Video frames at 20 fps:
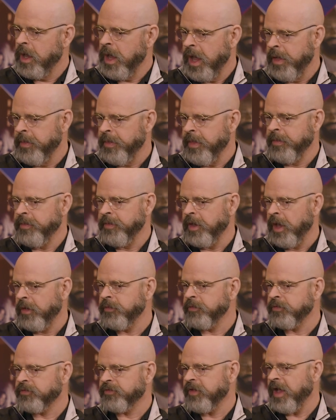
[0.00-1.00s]
And then the
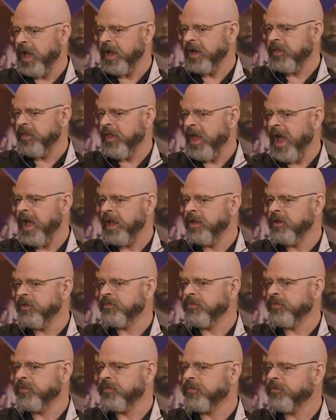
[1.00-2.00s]
other side of that
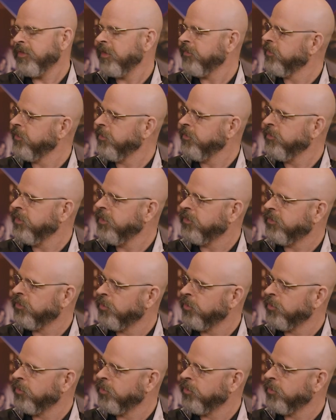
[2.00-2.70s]
is the stuff that you need